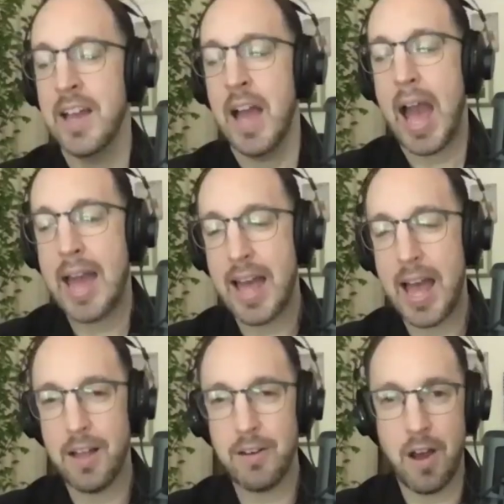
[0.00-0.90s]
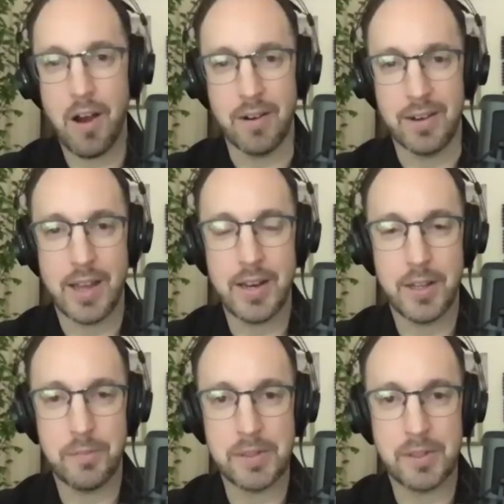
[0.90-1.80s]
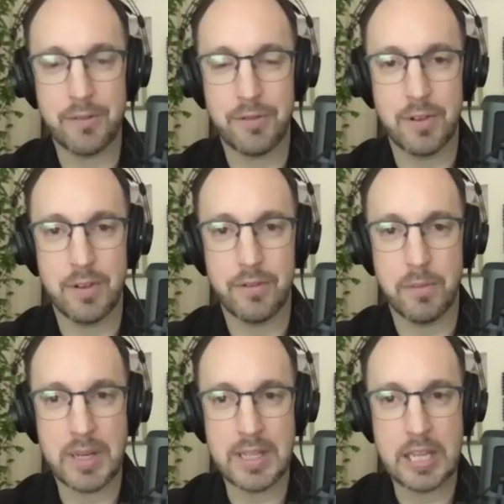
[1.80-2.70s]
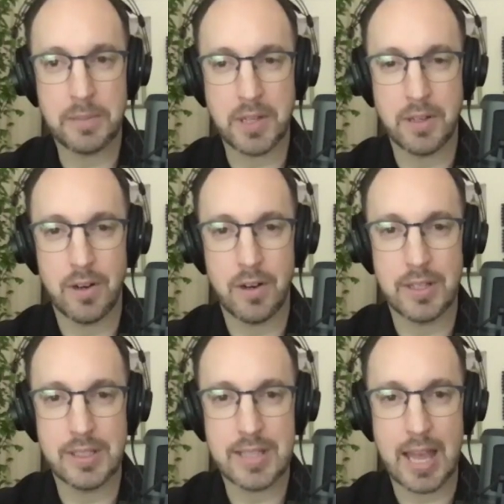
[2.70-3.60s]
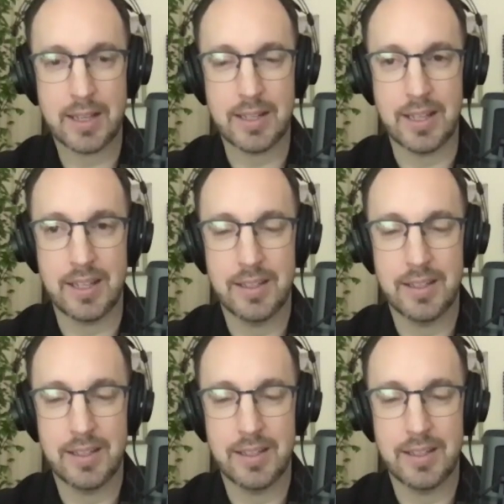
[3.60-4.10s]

And how long? I know you've been doing it for many years, but I don't know how long exactly.